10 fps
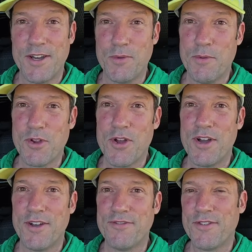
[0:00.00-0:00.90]
We were
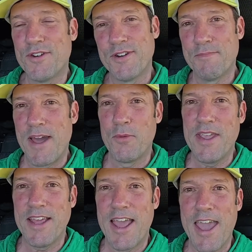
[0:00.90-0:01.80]
gone for about a
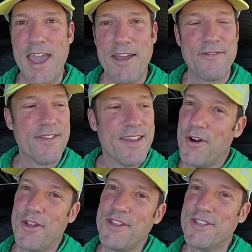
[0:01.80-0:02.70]
week and a half.
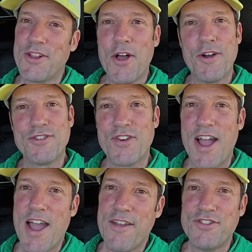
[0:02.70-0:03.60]
On these long
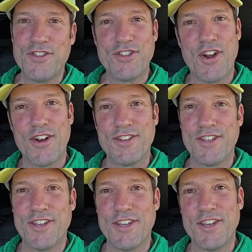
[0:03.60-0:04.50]
drives, you start
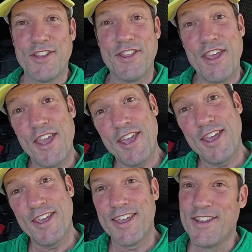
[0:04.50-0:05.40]
to
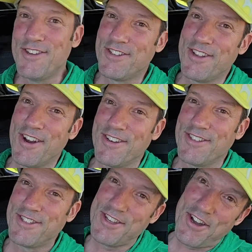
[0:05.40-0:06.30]
think and you start
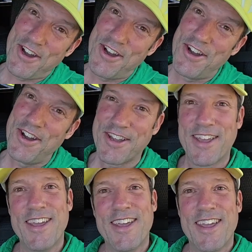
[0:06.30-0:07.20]
to talk,
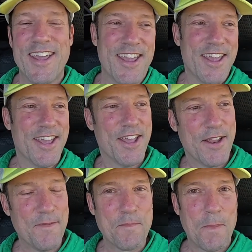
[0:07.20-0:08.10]

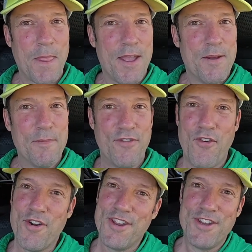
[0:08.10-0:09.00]
and
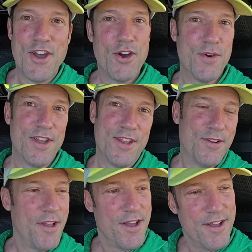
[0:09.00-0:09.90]
before you know it,
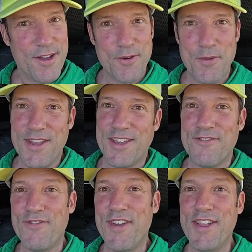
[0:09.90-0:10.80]
we
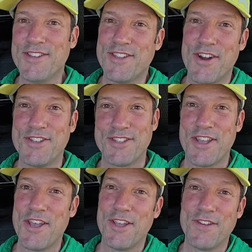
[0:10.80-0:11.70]
convinced
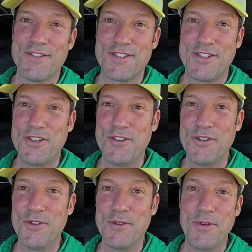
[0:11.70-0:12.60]
ourselves
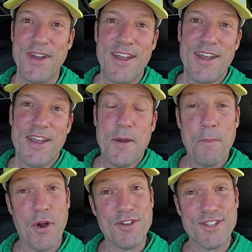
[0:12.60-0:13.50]
to
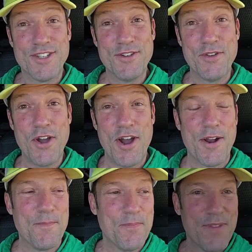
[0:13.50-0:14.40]
purchase a new
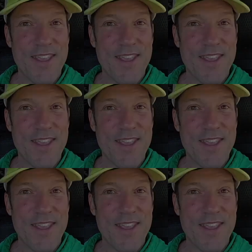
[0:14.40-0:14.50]
car.